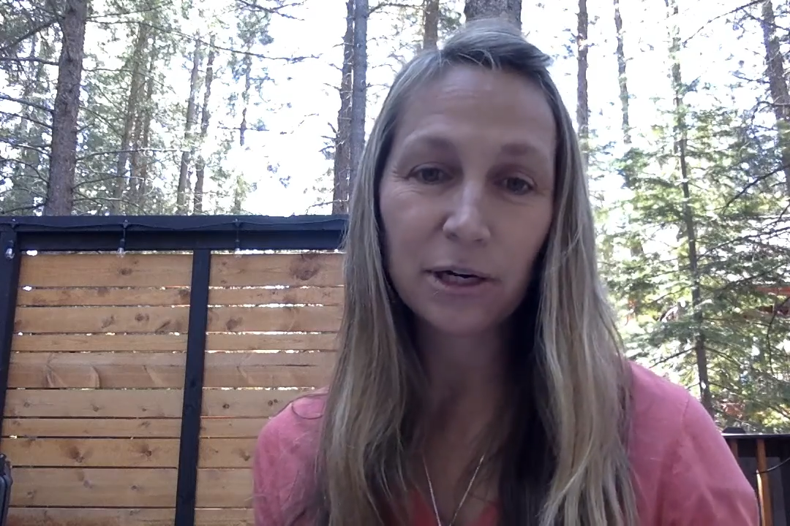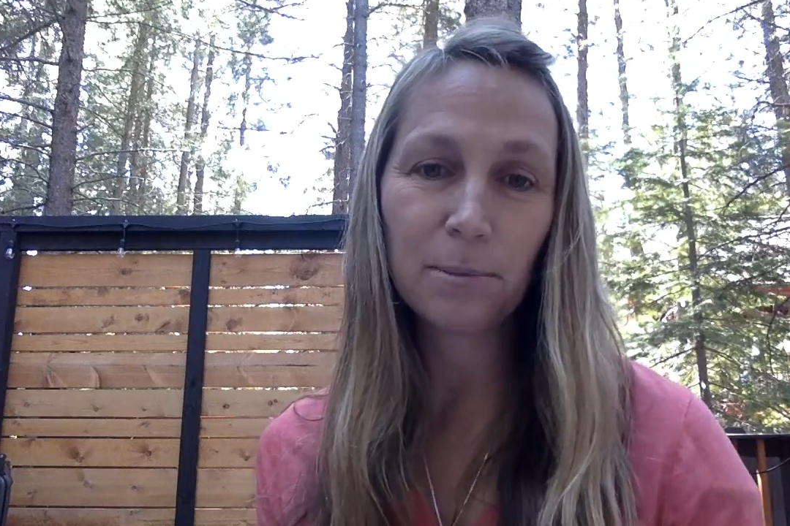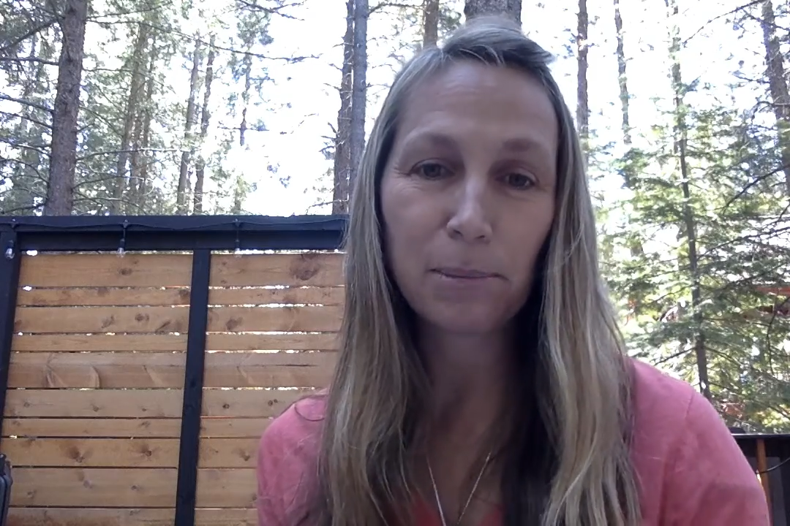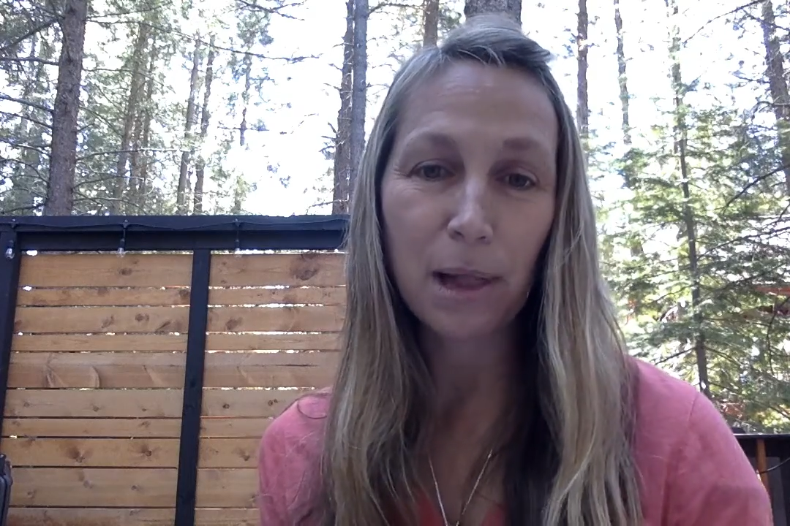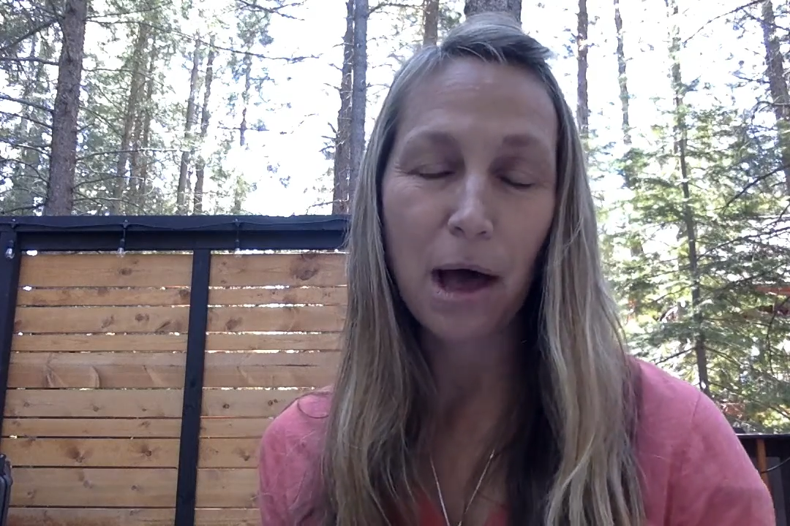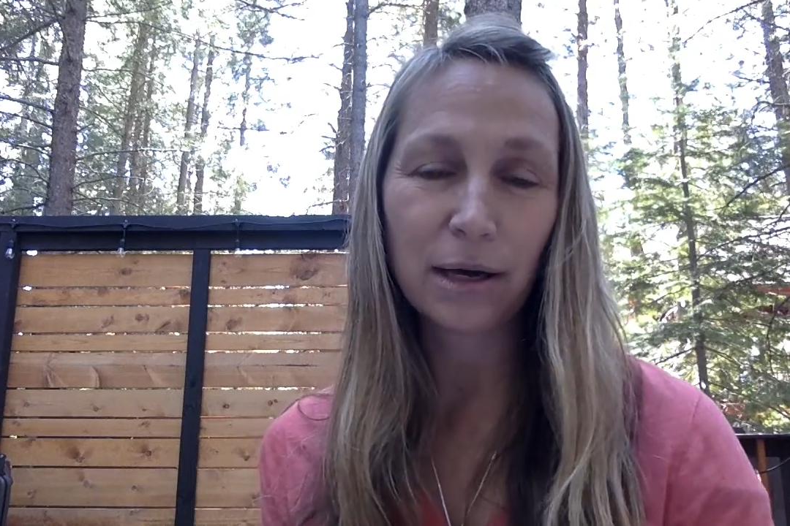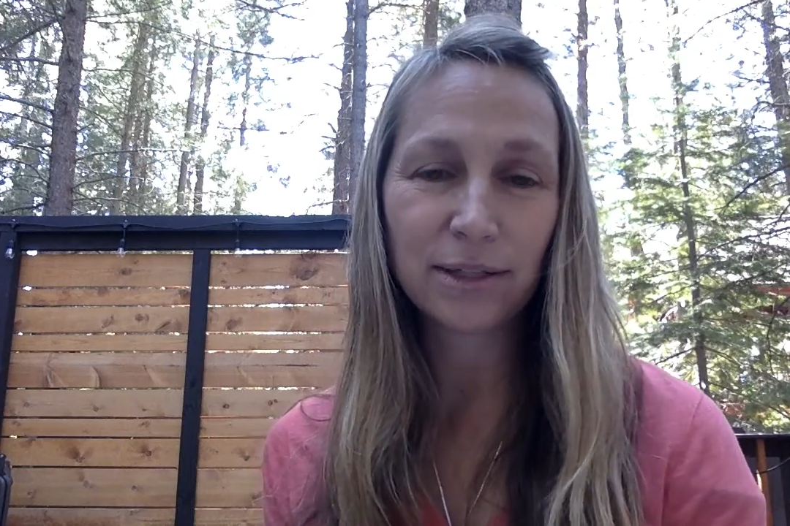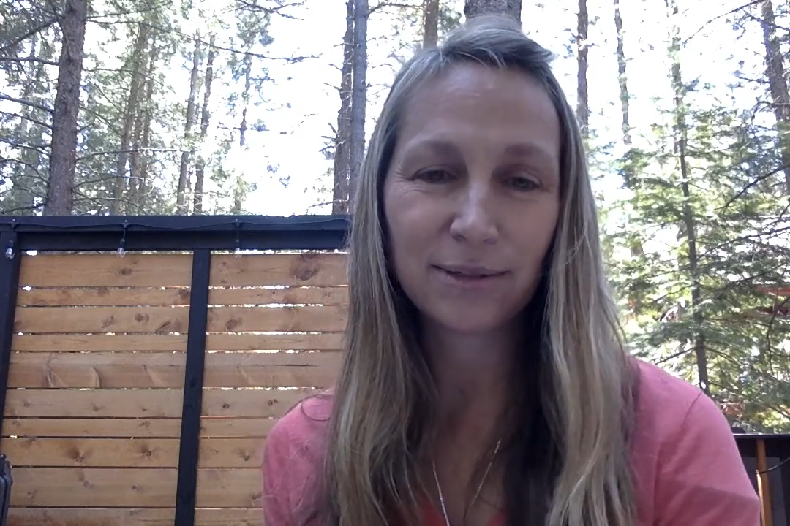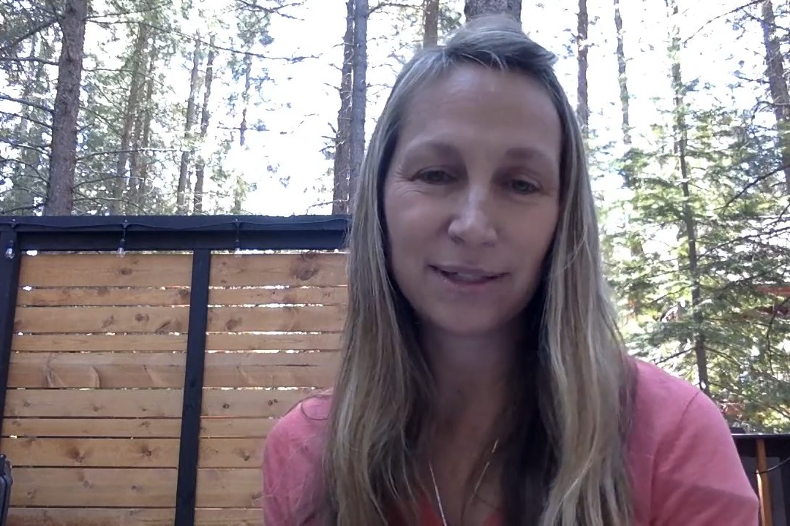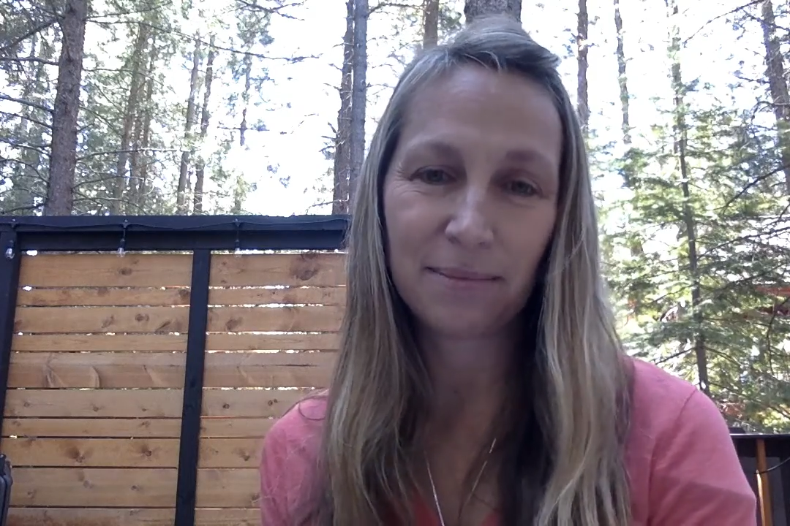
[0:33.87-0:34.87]
or
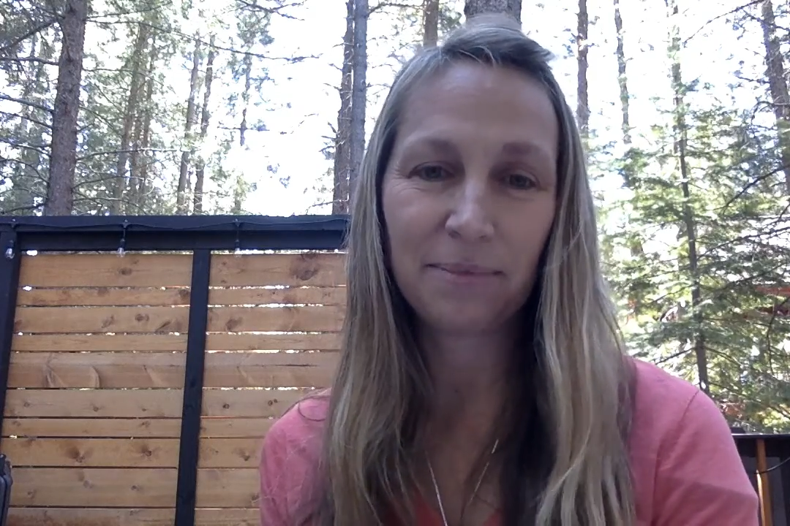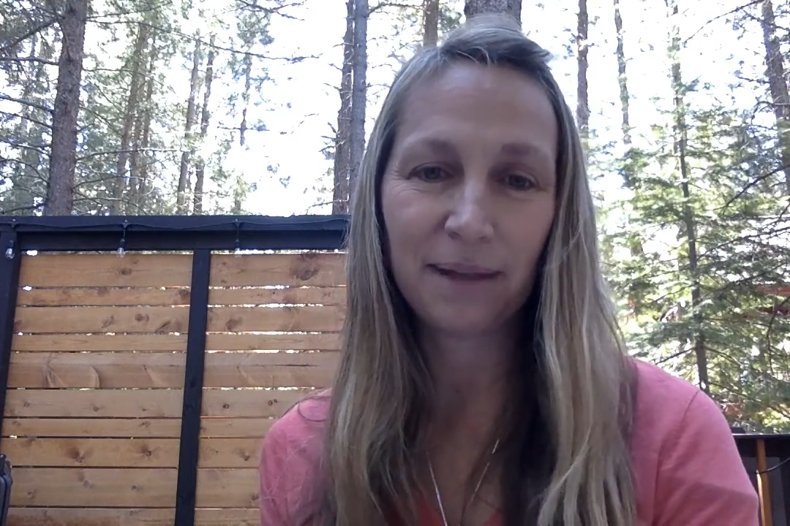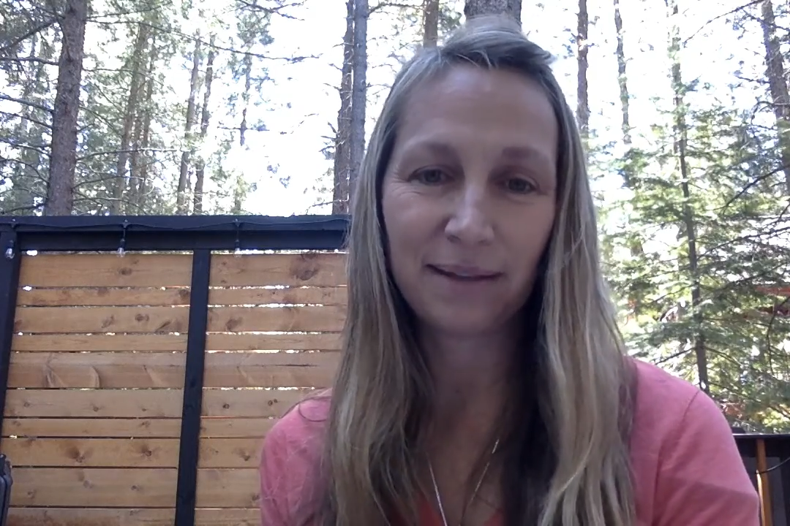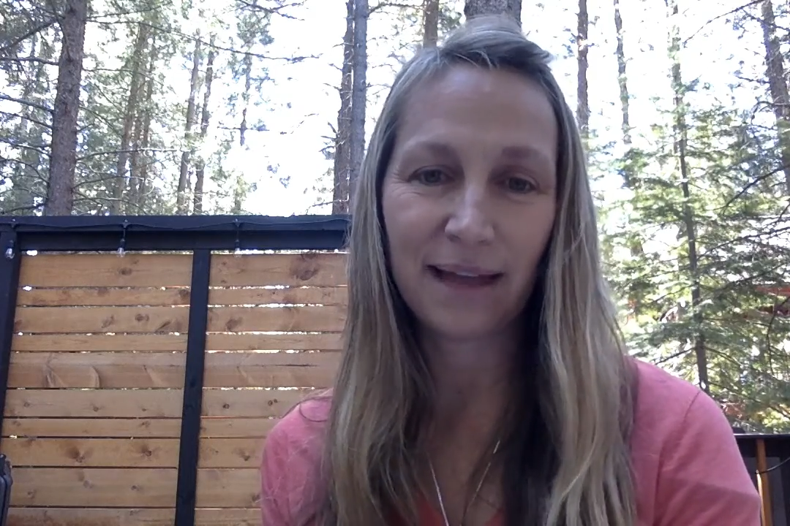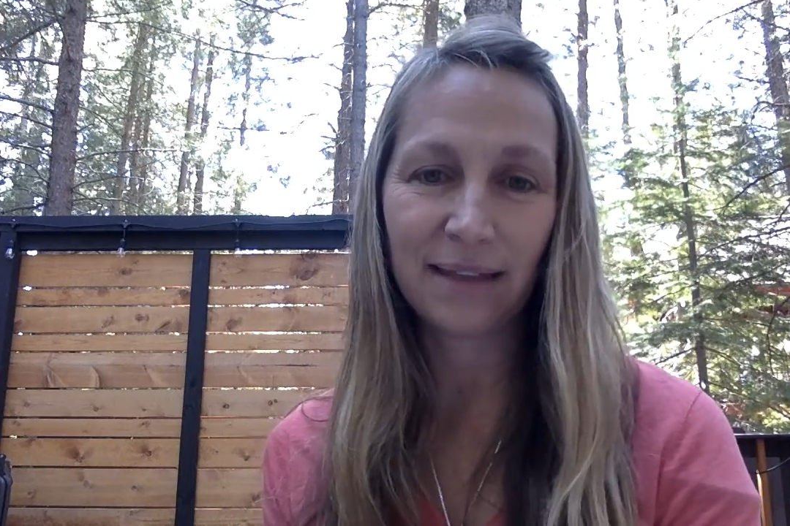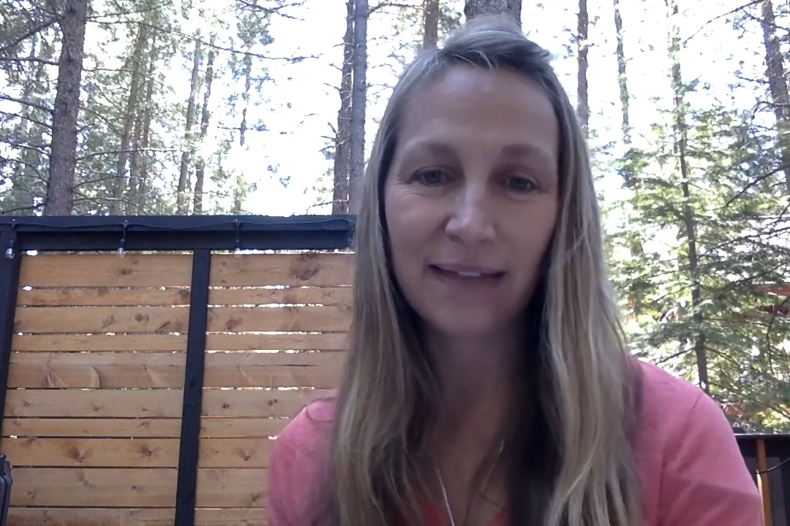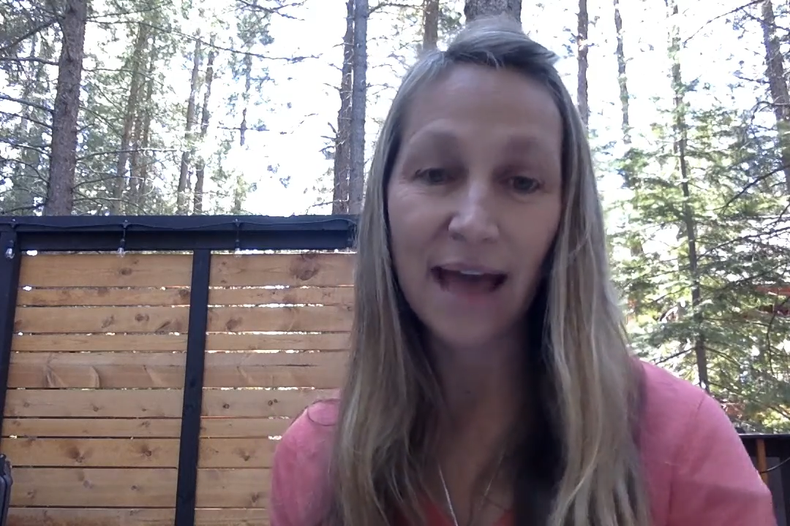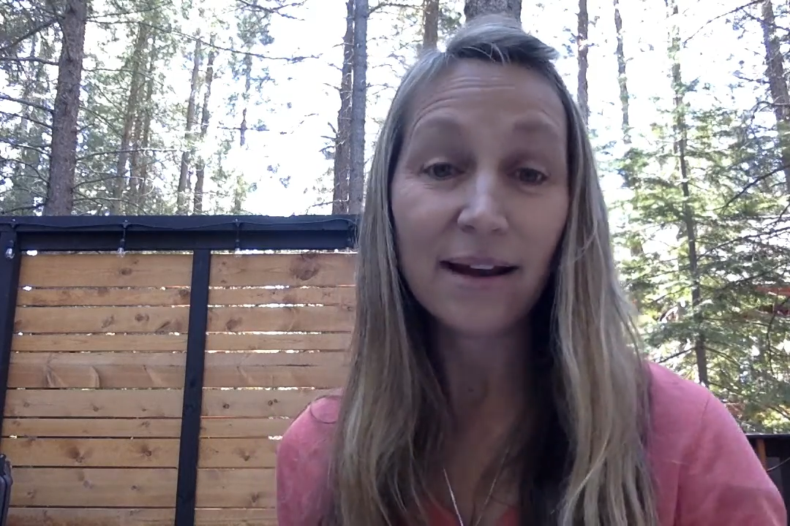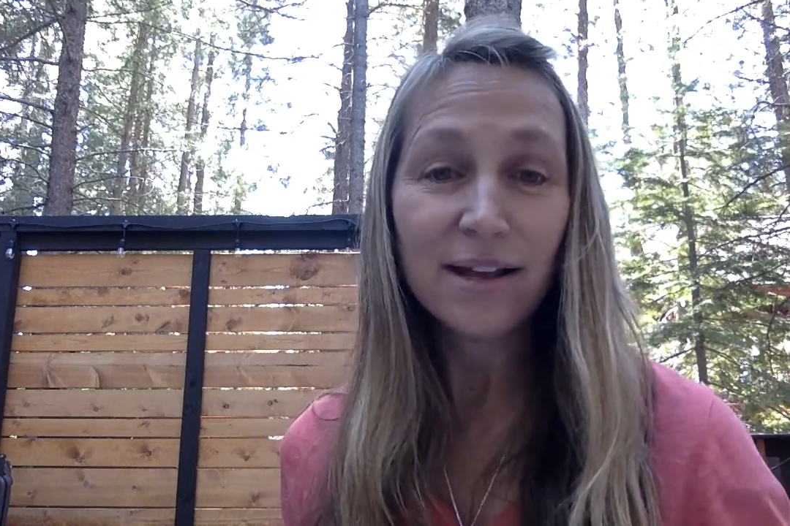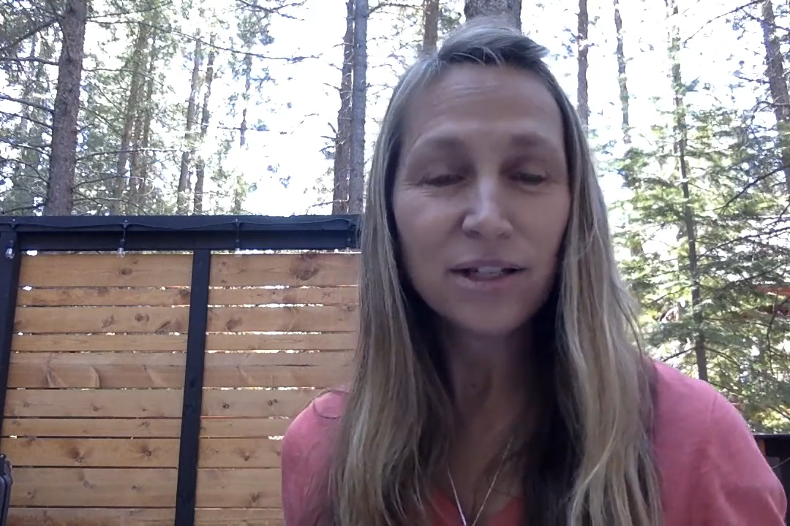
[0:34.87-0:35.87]
blocks or something like that.